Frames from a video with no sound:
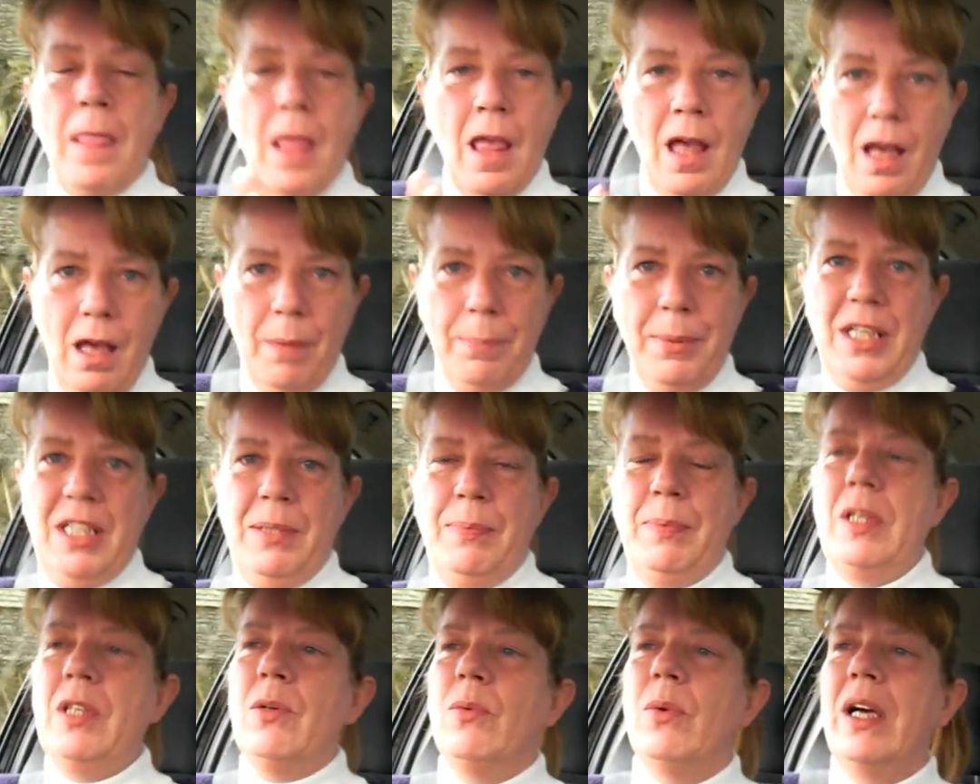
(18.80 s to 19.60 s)

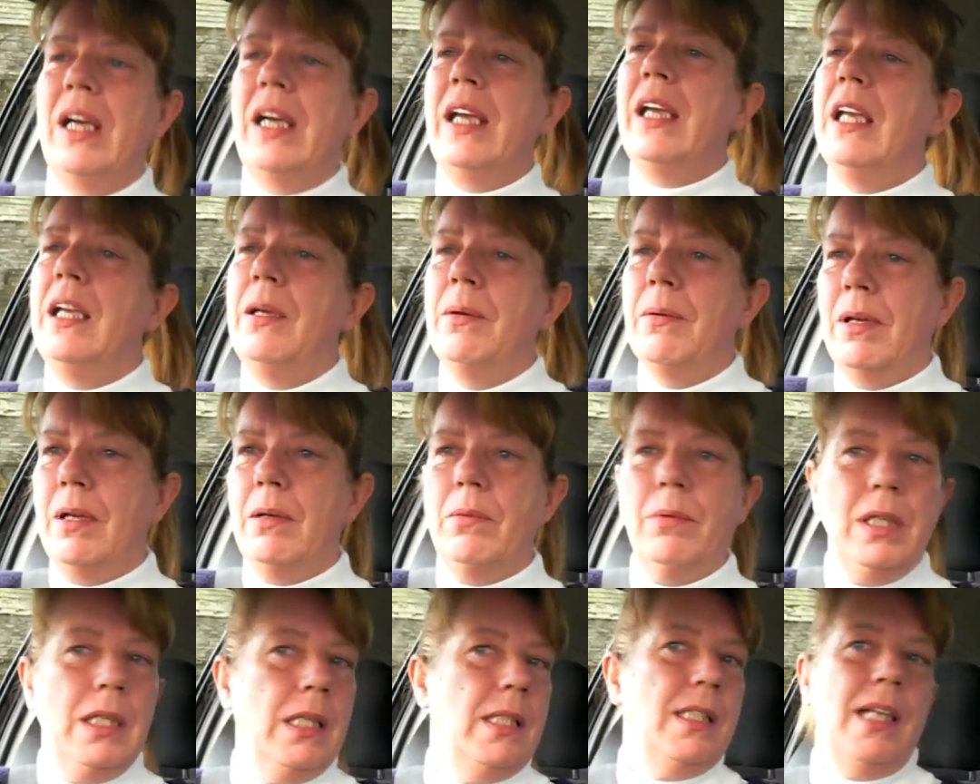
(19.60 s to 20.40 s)
Hubby's been away. He went
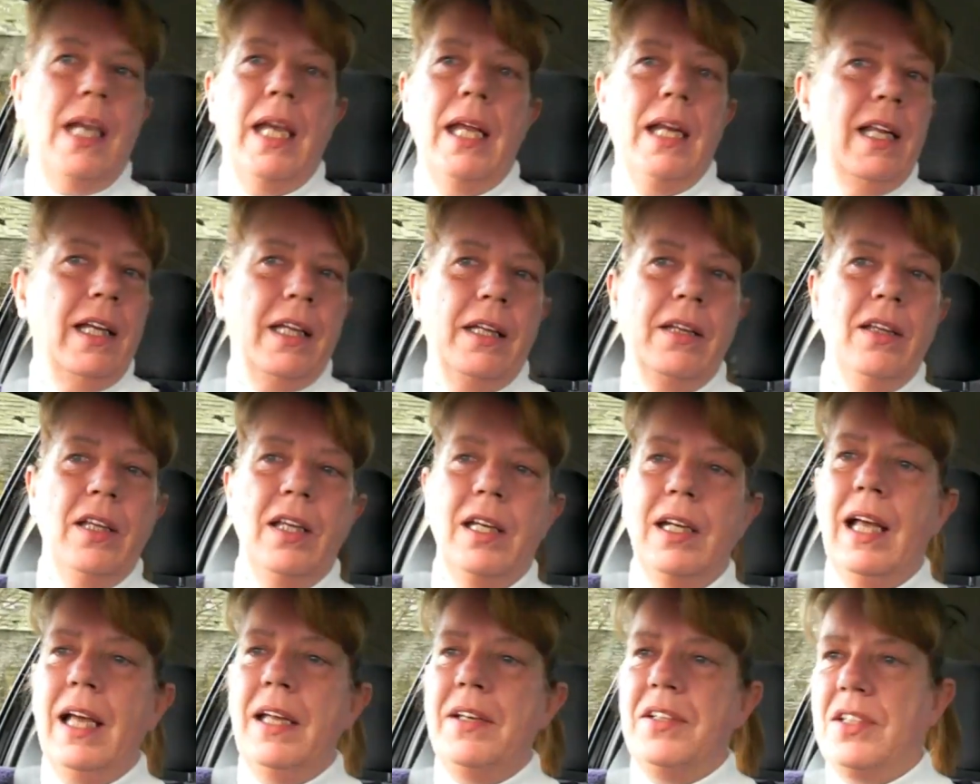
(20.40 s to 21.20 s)
away sailing in the
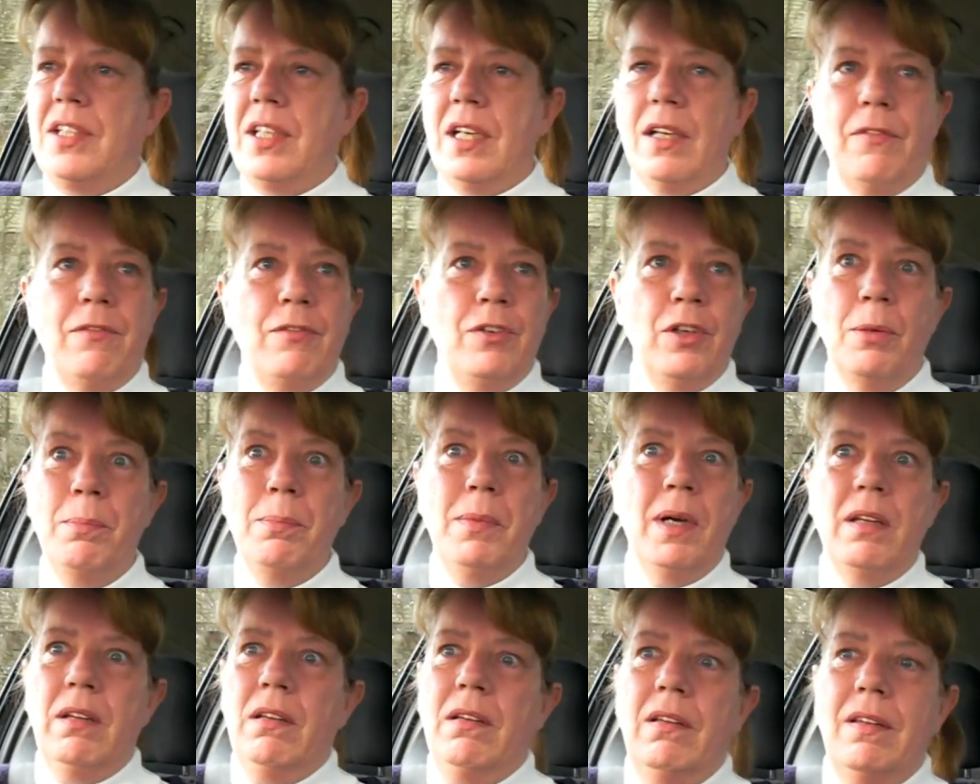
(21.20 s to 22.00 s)
Atlantic for a
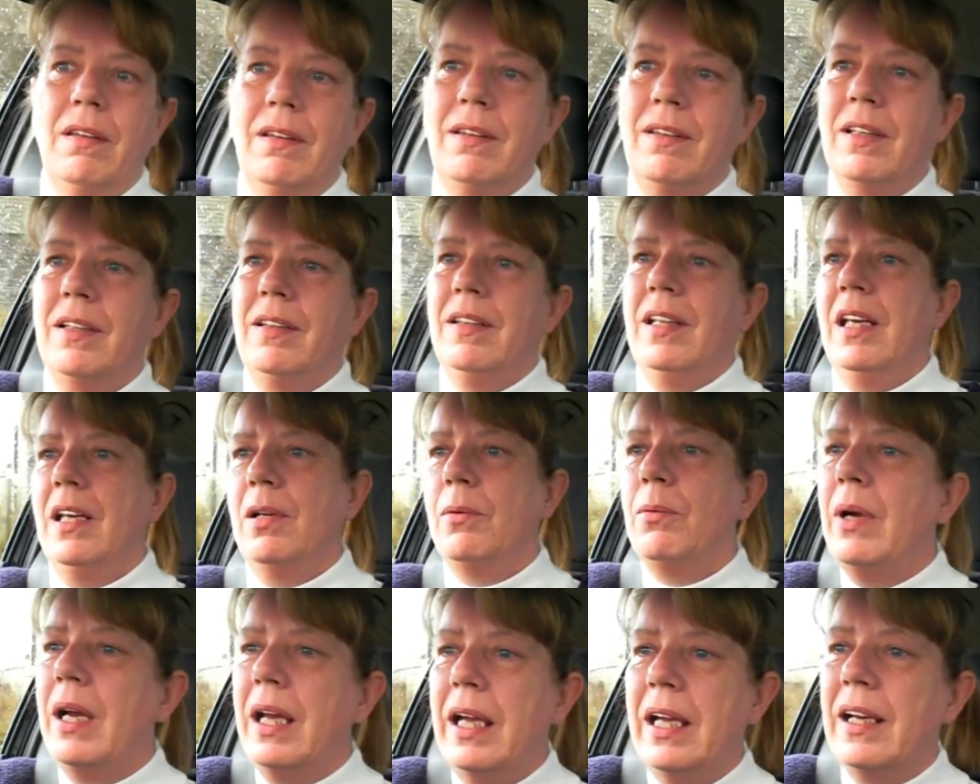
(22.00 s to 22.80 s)
month and then
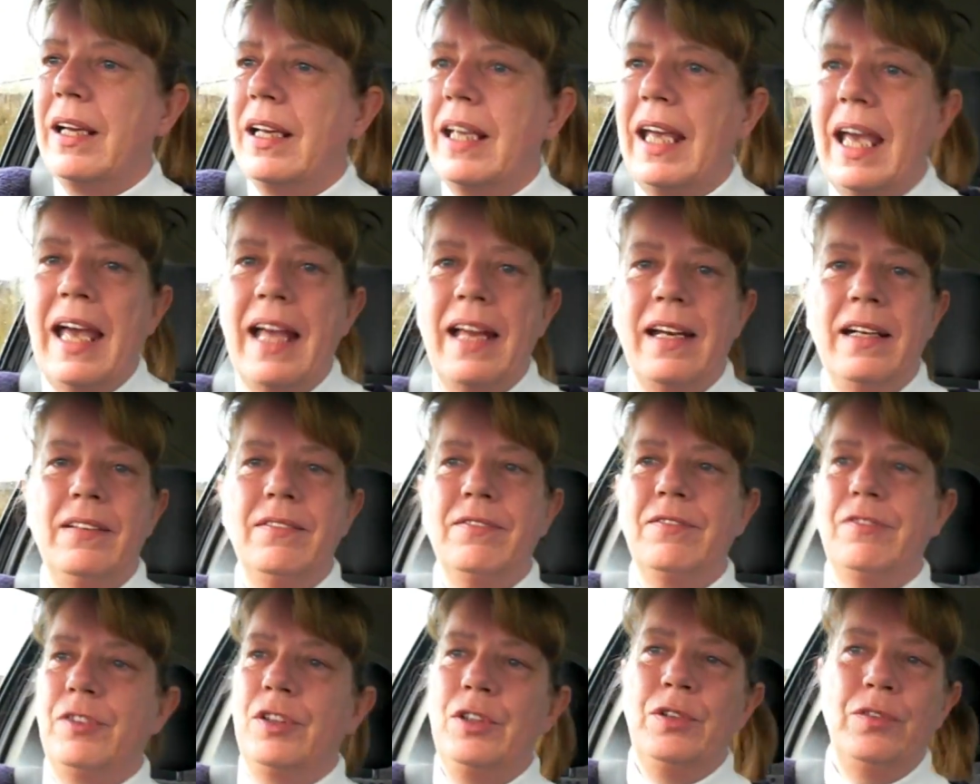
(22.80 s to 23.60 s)
away
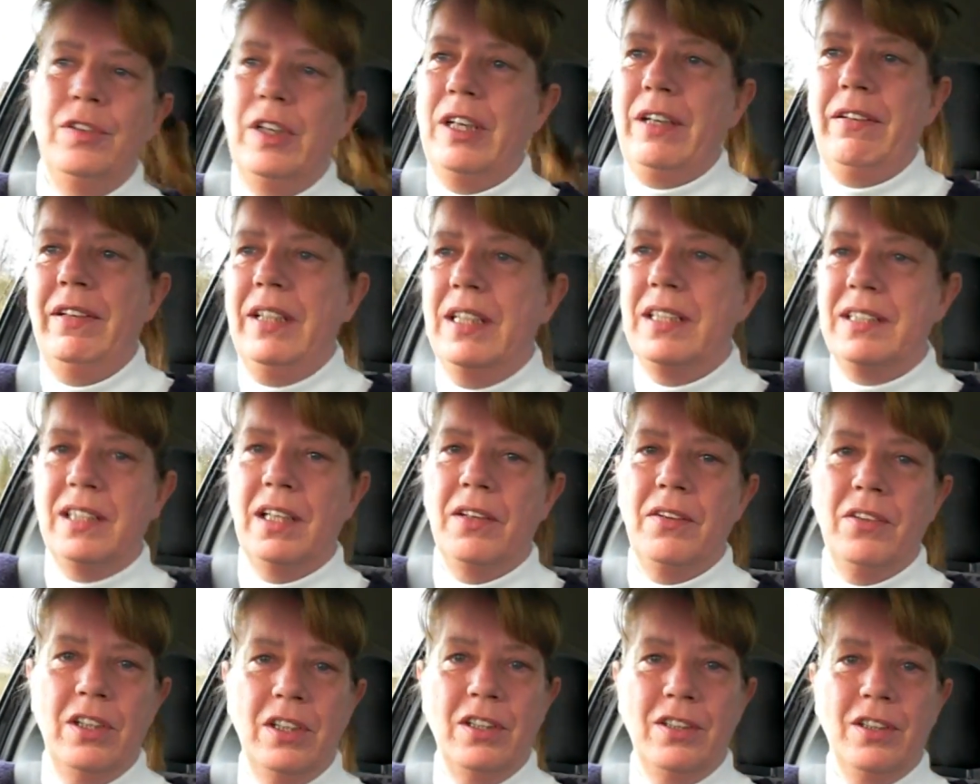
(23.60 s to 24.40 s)
again for various
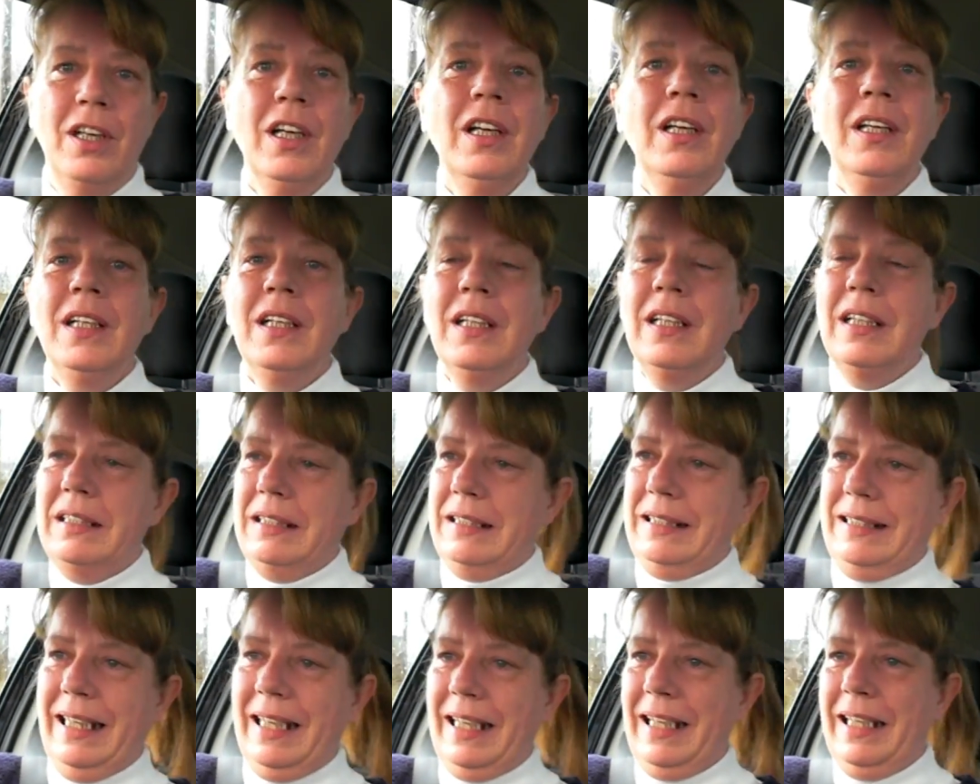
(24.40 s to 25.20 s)
other
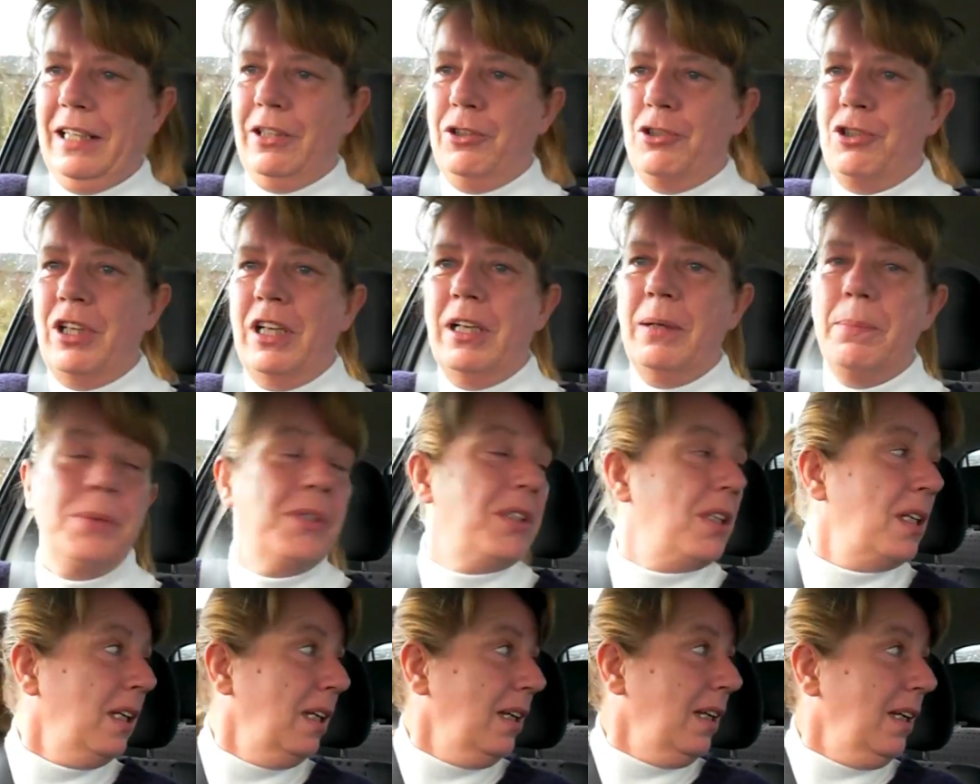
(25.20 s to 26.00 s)
sailing
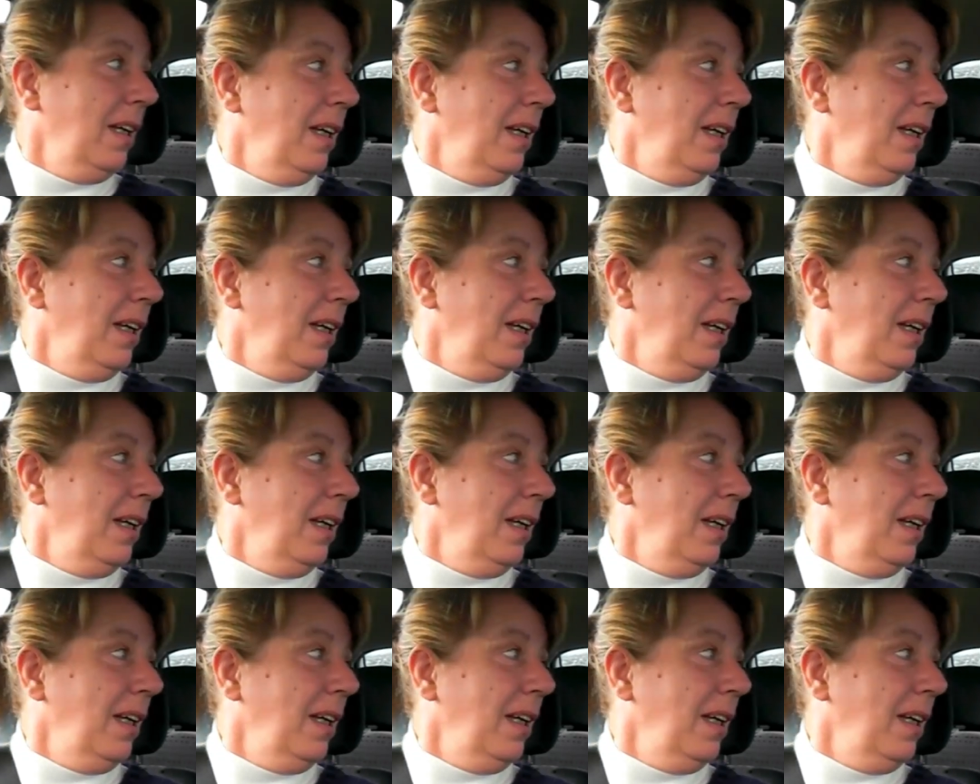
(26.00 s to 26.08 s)
trips